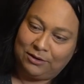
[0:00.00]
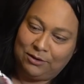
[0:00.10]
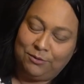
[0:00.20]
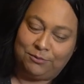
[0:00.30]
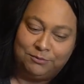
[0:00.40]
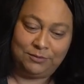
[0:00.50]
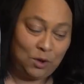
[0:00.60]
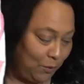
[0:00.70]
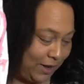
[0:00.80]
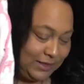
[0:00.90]
Oh,
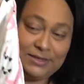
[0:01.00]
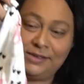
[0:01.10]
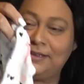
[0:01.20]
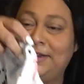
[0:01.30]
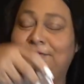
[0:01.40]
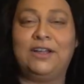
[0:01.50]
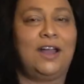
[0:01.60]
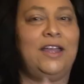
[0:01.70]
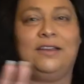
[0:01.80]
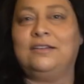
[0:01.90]
wait, this is a different
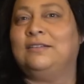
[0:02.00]
kind.